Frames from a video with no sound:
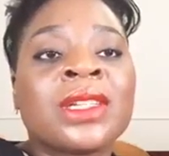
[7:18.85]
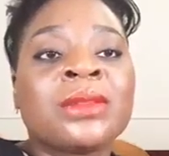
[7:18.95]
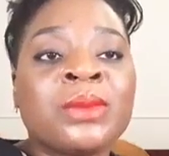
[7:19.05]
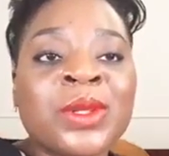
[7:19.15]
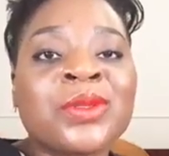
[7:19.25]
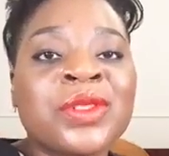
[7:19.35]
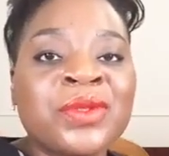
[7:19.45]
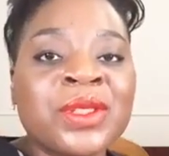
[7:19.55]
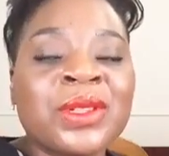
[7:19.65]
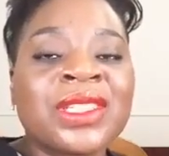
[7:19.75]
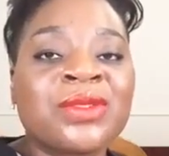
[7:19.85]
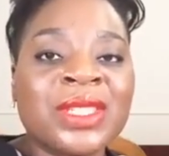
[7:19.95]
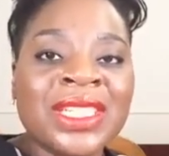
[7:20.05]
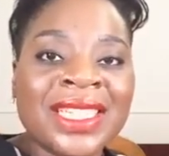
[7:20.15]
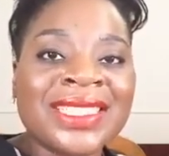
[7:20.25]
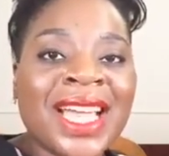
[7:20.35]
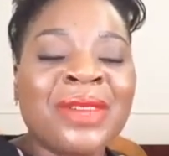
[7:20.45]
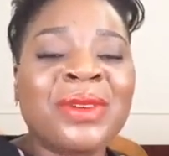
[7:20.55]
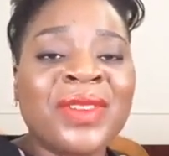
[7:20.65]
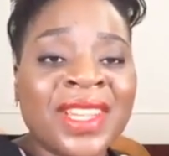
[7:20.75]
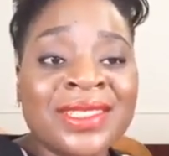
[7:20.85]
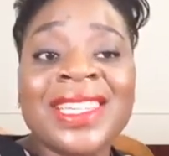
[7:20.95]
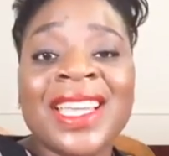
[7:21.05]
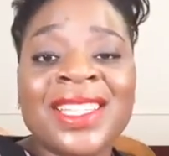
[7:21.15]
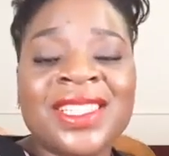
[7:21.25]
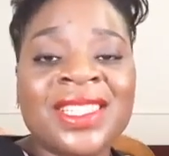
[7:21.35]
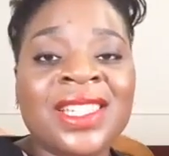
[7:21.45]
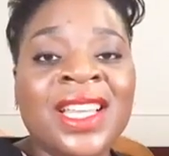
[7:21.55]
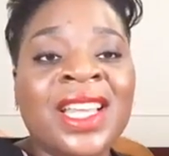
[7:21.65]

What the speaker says: Book review is really a time of education.